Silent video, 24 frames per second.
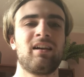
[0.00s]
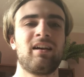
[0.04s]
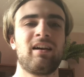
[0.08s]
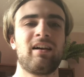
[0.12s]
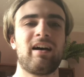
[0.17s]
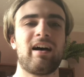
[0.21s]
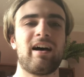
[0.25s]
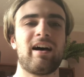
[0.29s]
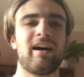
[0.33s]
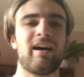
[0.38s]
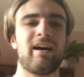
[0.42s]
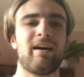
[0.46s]

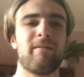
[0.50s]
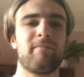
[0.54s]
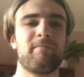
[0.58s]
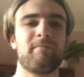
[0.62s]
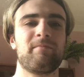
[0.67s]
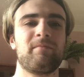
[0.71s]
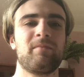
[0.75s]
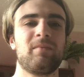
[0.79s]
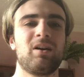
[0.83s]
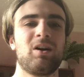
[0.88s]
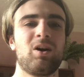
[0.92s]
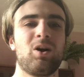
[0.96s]

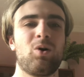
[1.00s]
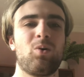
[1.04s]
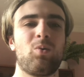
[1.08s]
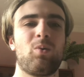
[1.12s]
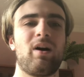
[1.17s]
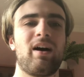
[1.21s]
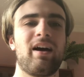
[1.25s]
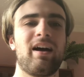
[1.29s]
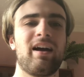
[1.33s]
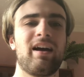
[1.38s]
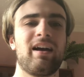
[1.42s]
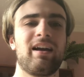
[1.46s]

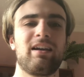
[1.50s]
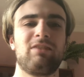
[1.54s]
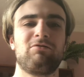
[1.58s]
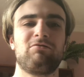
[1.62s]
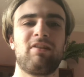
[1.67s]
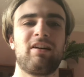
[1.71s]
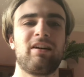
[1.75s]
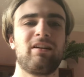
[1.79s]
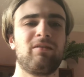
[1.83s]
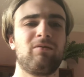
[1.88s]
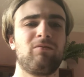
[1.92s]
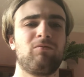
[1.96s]
where he
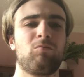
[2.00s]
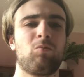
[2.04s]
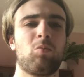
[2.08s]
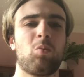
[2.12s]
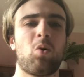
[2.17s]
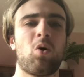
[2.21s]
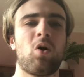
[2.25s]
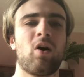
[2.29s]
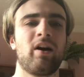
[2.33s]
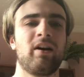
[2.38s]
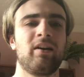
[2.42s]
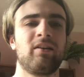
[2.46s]
ran
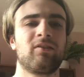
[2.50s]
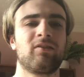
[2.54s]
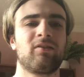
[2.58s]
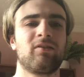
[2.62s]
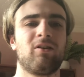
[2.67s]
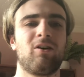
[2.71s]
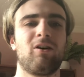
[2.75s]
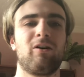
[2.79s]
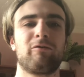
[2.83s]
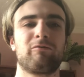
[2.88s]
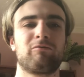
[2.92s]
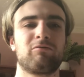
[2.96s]
wide
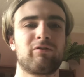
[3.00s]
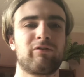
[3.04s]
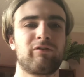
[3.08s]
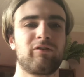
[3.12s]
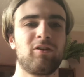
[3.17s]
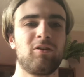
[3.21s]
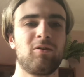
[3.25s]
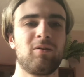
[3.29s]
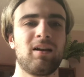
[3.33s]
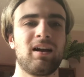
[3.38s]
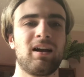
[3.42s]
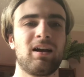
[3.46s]
after a
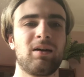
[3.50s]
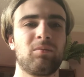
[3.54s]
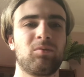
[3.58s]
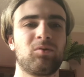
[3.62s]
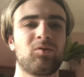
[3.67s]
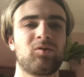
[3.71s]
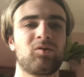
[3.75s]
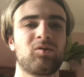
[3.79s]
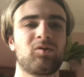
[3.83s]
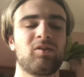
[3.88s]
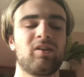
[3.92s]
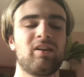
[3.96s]
few
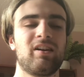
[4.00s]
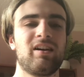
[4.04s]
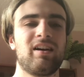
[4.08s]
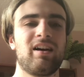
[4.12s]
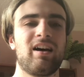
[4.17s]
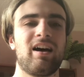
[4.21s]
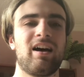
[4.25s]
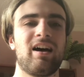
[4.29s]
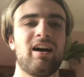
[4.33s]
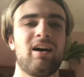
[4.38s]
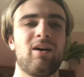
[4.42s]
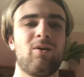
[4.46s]
laps,
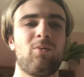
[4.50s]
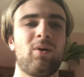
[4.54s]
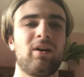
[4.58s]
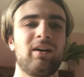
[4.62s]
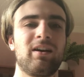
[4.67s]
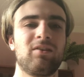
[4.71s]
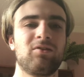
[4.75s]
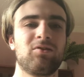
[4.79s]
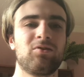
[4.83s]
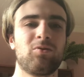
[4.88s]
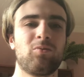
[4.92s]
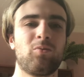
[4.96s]
went
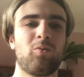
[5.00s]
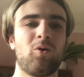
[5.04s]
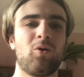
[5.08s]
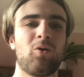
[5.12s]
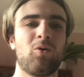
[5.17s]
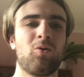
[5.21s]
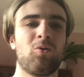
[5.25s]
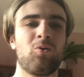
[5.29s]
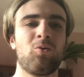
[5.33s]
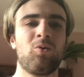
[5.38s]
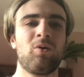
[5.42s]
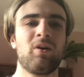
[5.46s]
into the
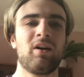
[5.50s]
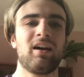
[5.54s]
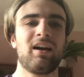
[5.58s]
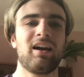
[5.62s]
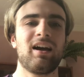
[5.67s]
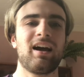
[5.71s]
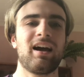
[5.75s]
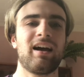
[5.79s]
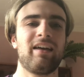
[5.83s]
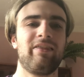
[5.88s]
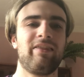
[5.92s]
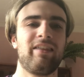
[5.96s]
wall,
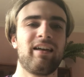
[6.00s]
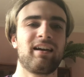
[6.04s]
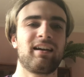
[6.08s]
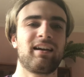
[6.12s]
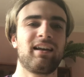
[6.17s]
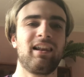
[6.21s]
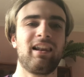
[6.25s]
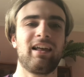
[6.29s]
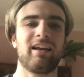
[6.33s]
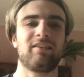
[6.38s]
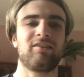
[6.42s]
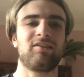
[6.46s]
and then
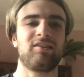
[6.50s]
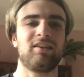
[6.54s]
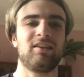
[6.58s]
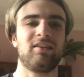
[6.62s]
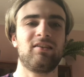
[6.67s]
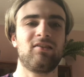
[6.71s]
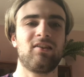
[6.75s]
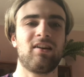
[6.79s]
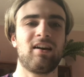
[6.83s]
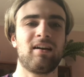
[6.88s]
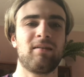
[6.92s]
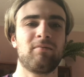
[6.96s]
collected
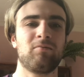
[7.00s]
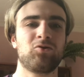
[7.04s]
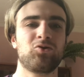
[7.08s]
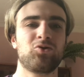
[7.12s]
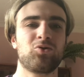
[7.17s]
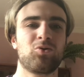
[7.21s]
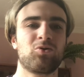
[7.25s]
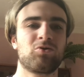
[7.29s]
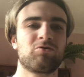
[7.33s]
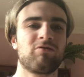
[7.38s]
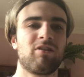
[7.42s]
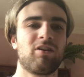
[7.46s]

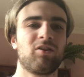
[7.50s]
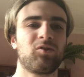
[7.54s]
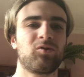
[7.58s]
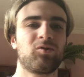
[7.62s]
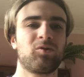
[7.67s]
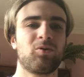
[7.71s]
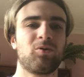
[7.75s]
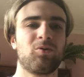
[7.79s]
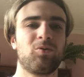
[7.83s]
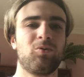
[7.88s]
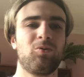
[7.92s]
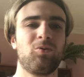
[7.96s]
George
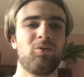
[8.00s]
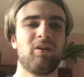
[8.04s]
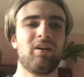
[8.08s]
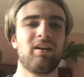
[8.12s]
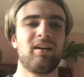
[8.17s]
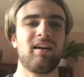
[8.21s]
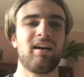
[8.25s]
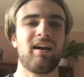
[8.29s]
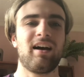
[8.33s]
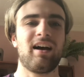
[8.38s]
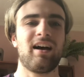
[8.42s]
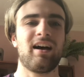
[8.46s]
Russell,
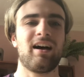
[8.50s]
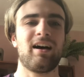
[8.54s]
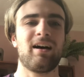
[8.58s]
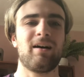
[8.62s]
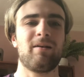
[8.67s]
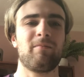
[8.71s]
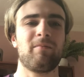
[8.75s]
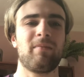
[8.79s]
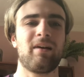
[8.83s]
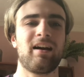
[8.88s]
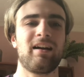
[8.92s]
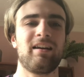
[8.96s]

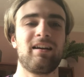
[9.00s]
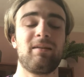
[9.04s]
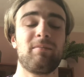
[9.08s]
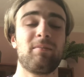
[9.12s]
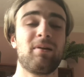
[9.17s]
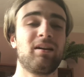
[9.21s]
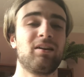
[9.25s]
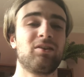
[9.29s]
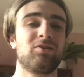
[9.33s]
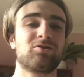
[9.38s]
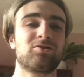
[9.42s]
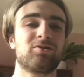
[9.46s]
and it
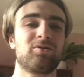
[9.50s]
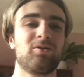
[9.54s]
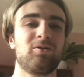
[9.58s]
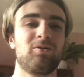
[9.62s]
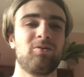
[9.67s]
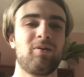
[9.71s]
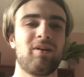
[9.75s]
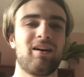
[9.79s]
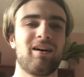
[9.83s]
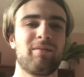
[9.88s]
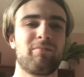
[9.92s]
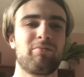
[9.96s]
managed
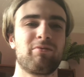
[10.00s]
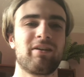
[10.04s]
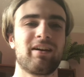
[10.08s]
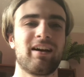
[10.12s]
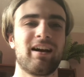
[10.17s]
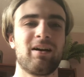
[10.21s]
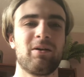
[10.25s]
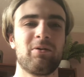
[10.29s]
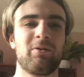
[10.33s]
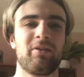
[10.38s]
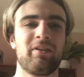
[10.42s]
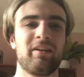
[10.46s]
to bring
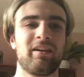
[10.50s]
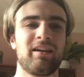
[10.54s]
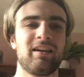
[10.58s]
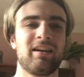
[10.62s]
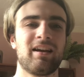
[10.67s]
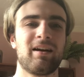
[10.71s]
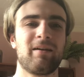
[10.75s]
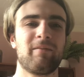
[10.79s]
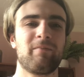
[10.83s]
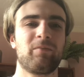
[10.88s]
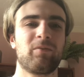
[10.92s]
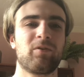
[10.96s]
out
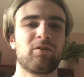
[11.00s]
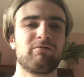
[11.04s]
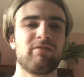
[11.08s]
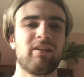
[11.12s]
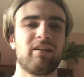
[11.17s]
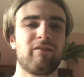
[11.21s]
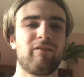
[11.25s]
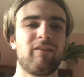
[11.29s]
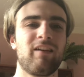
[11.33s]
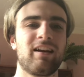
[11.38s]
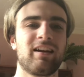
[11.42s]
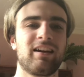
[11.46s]
the
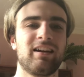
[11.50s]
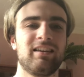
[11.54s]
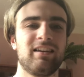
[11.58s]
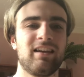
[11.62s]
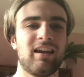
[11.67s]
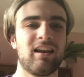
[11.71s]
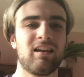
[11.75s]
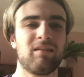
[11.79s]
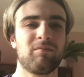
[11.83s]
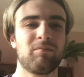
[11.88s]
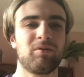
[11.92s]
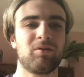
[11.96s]
red flag in the
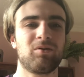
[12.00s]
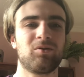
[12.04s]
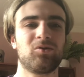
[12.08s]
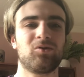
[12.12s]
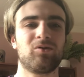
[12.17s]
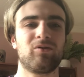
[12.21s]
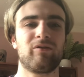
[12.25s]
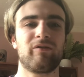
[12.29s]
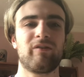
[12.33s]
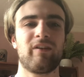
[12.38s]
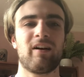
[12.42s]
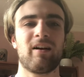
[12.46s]
end because
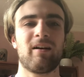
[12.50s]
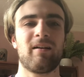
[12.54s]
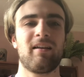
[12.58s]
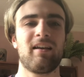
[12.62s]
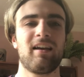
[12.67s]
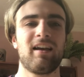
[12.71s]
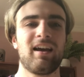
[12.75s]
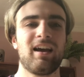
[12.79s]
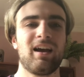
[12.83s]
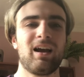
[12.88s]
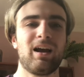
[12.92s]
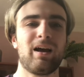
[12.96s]
of
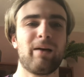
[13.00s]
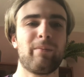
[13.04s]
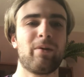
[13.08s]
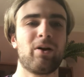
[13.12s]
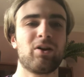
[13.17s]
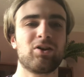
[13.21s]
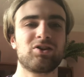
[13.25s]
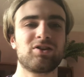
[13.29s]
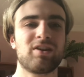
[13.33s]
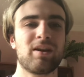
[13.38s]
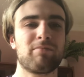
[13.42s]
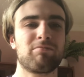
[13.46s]
how
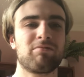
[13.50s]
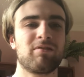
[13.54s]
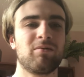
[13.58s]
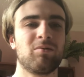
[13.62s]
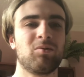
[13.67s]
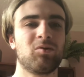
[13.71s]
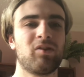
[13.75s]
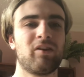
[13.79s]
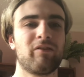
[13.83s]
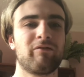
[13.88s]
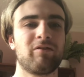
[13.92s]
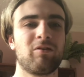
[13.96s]
much debris
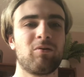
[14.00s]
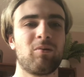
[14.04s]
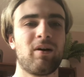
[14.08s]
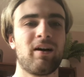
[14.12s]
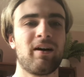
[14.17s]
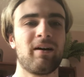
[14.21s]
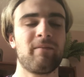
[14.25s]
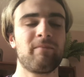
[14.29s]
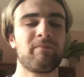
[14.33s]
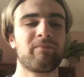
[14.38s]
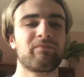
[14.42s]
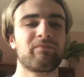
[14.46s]
was everywhere.